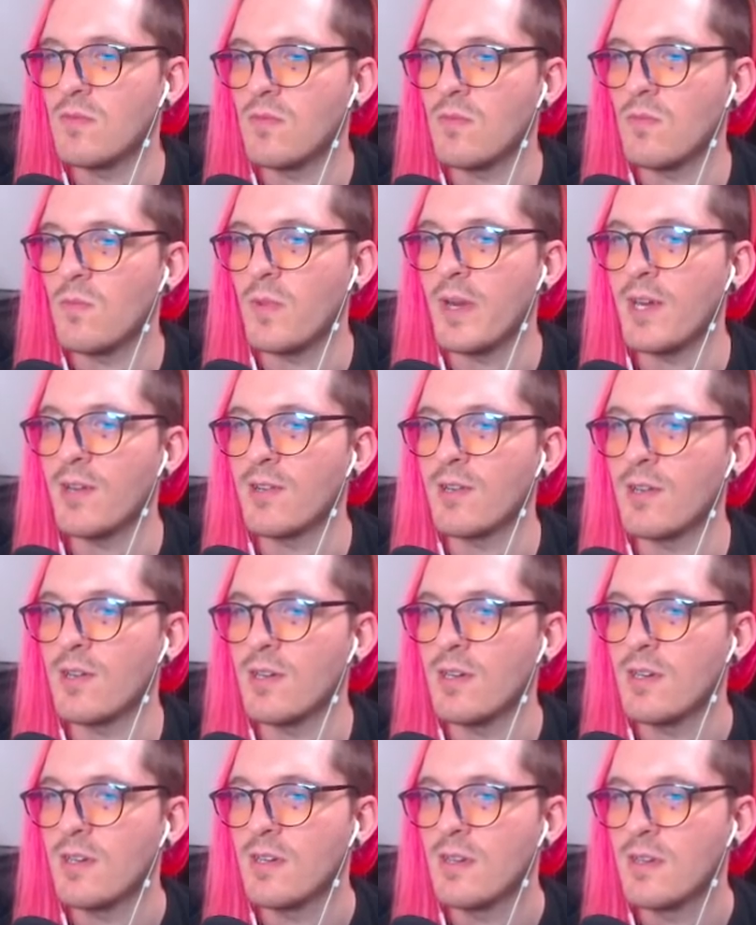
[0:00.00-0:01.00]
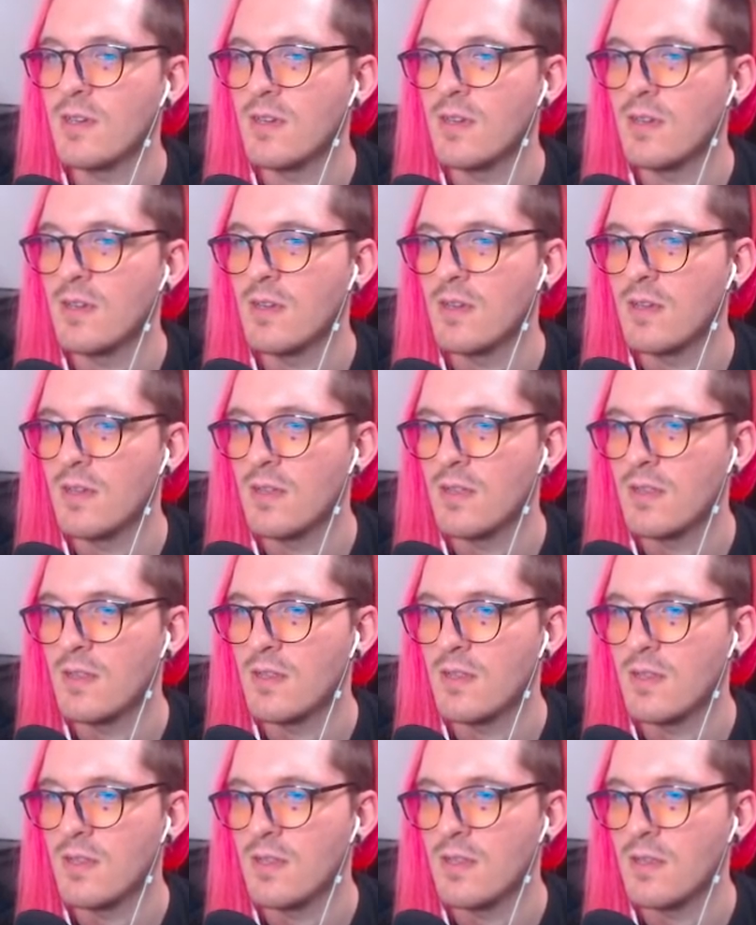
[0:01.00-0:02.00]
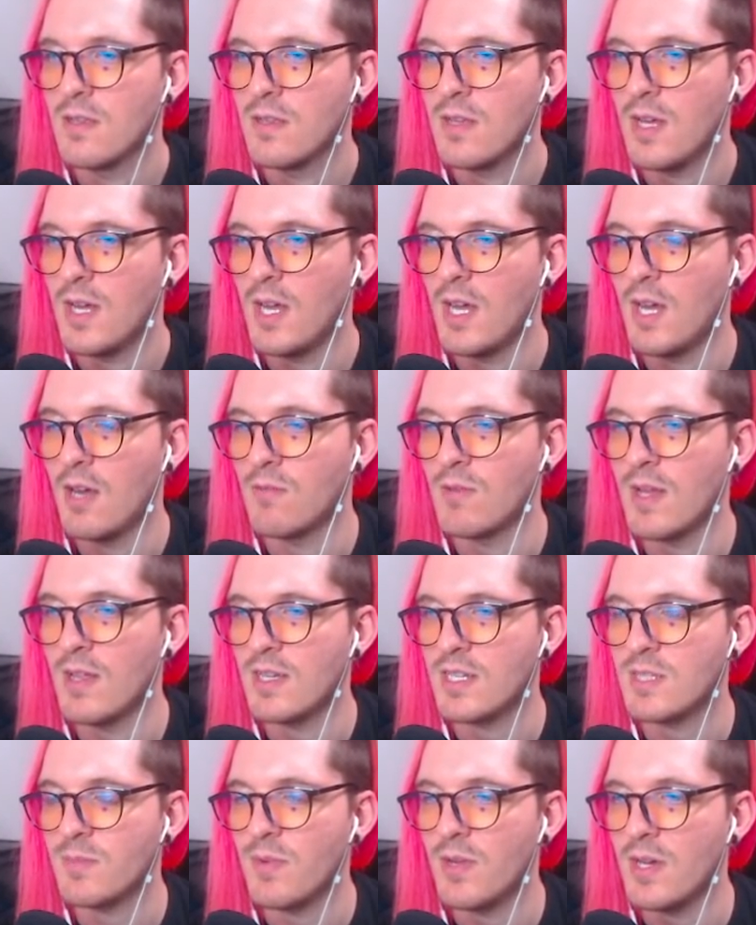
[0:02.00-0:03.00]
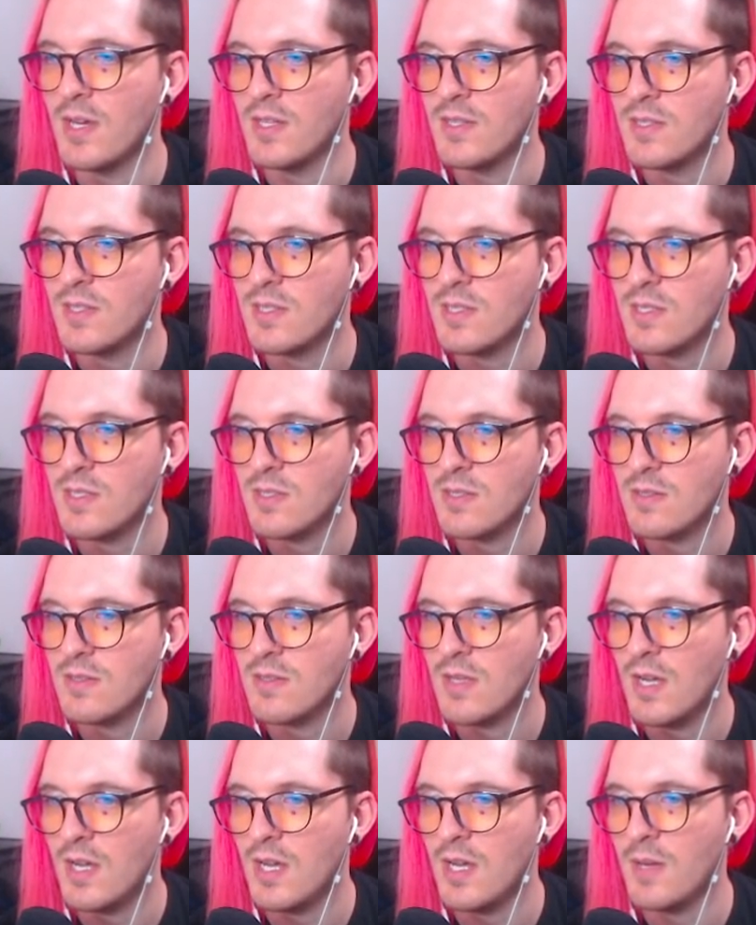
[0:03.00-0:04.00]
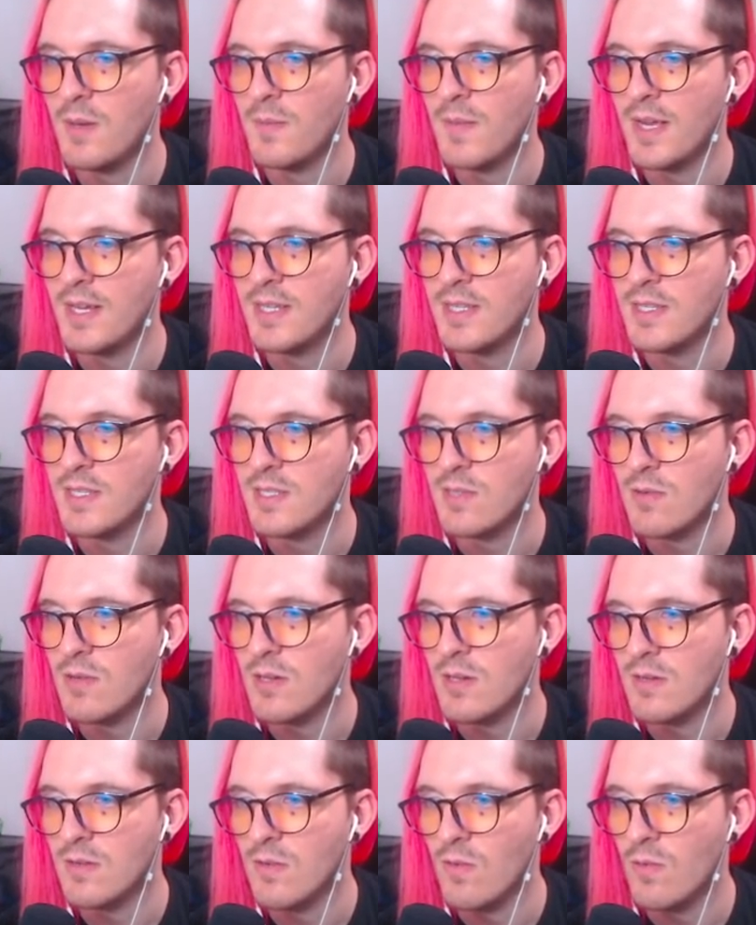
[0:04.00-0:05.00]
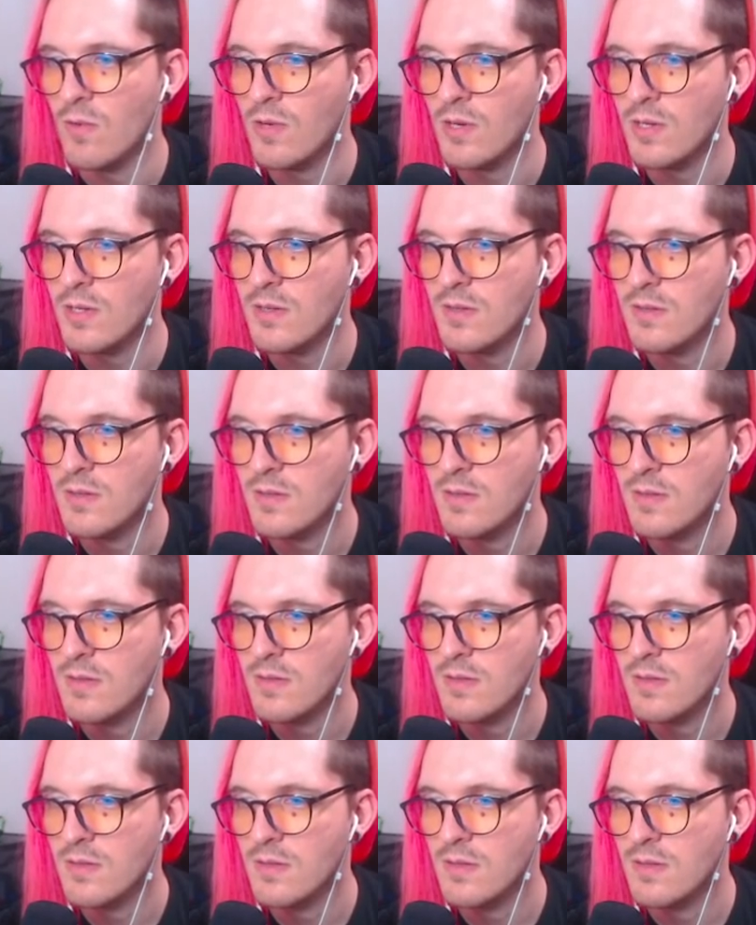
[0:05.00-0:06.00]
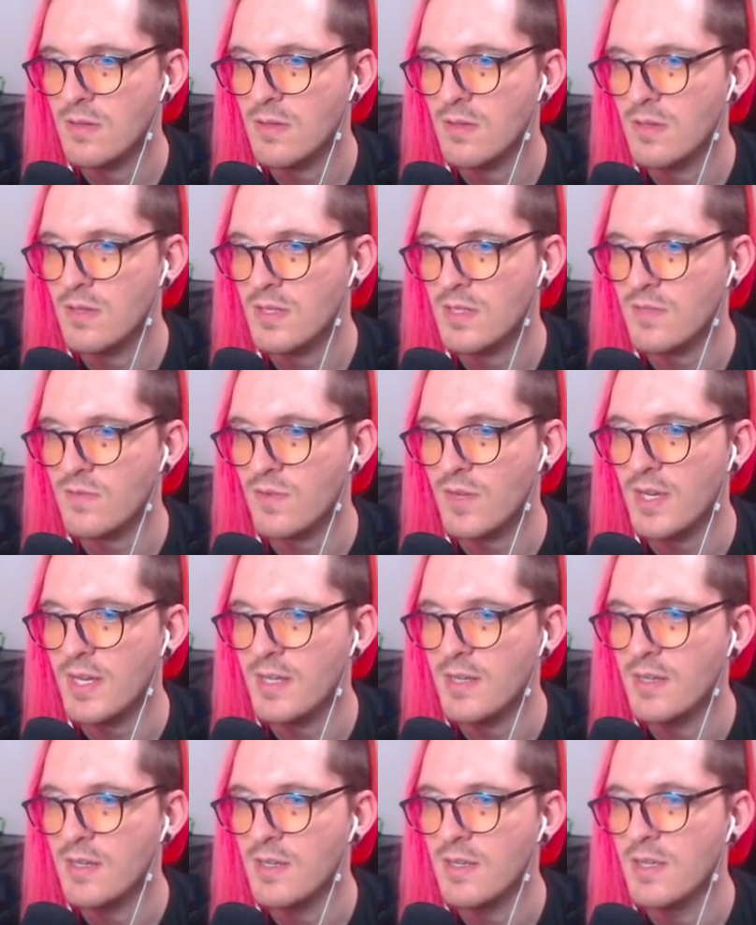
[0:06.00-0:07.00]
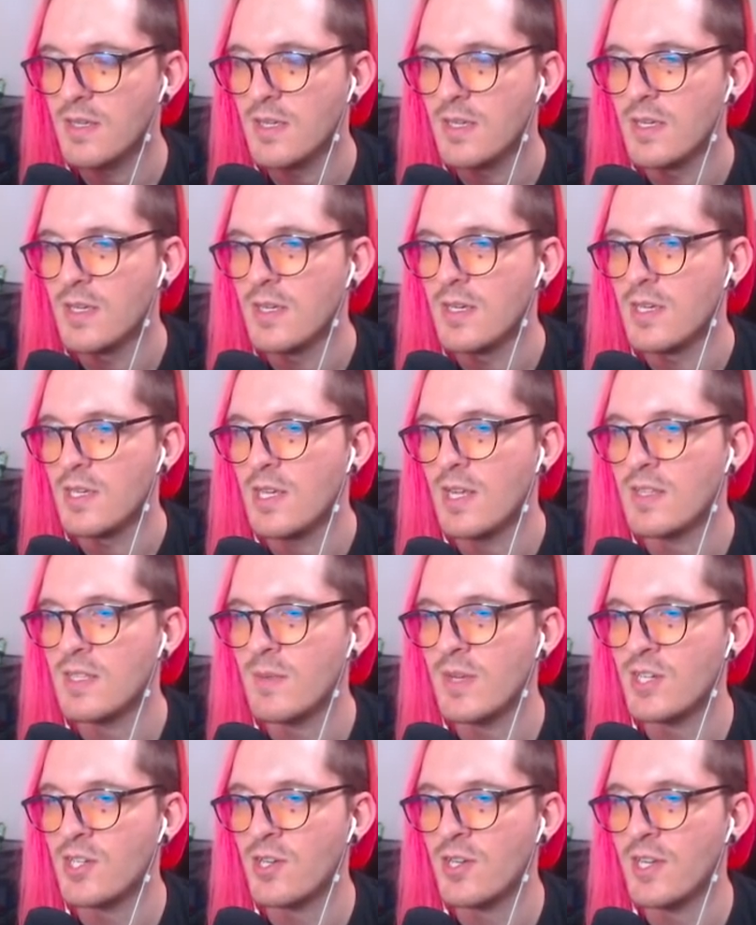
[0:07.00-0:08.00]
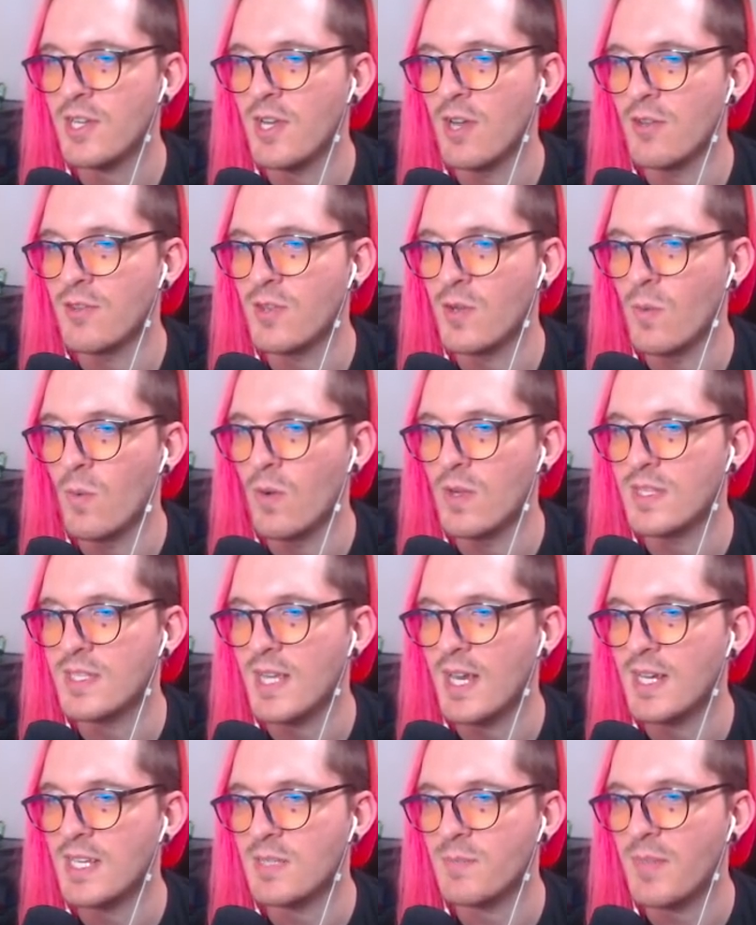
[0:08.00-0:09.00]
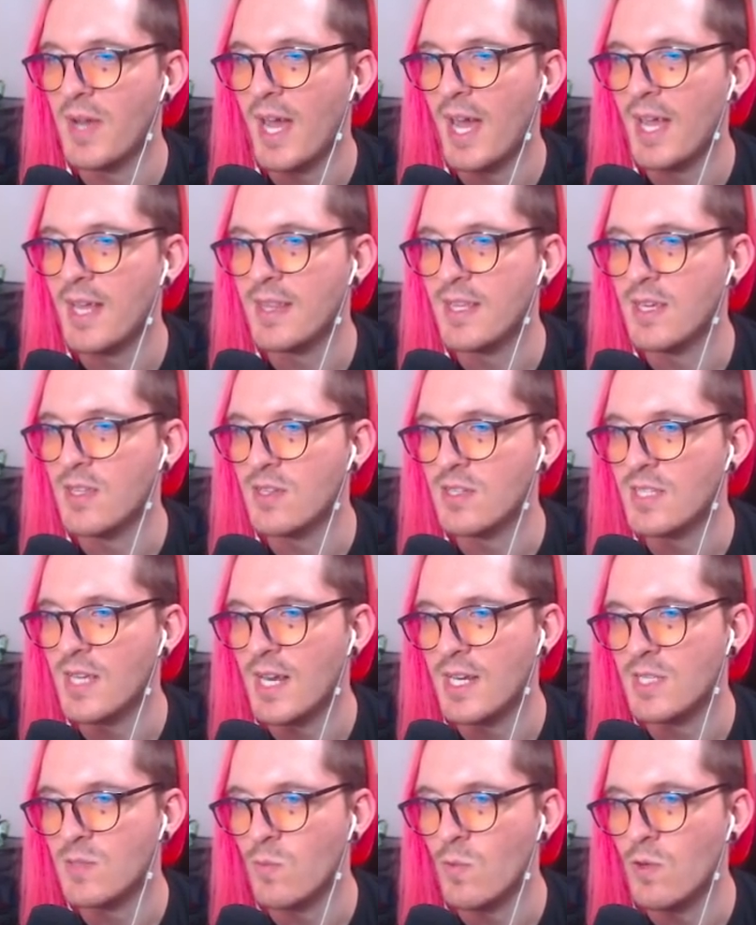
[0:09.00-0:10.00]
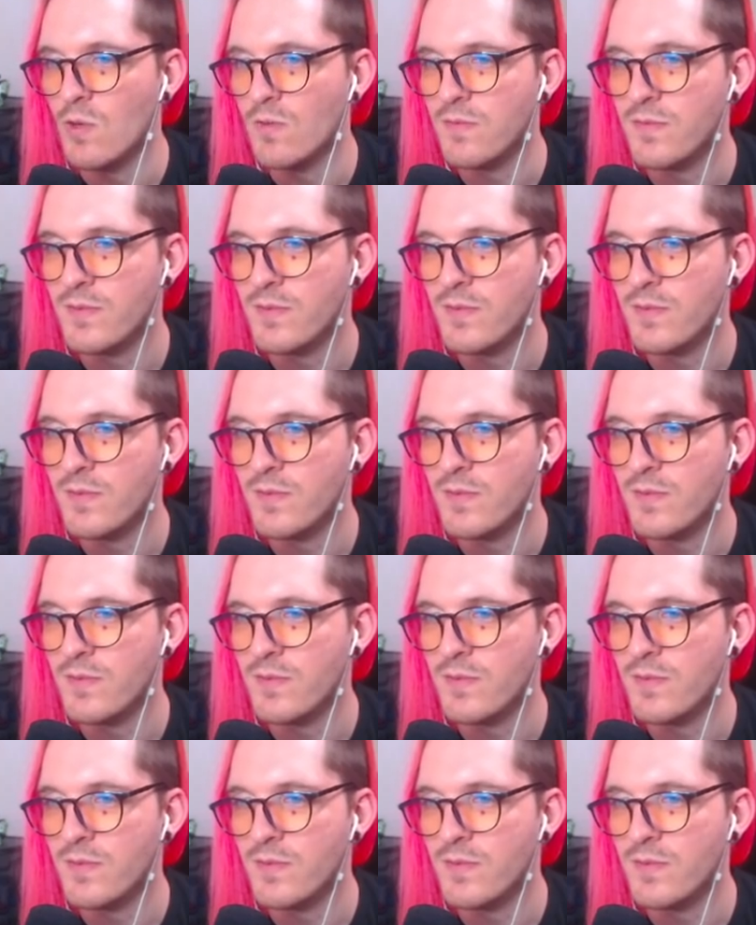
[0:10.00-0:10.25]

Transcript: weirder relic spawns. I did this the wrong order. It's fine. You have to make sure you go through one side as Bat, the other side as Wolf.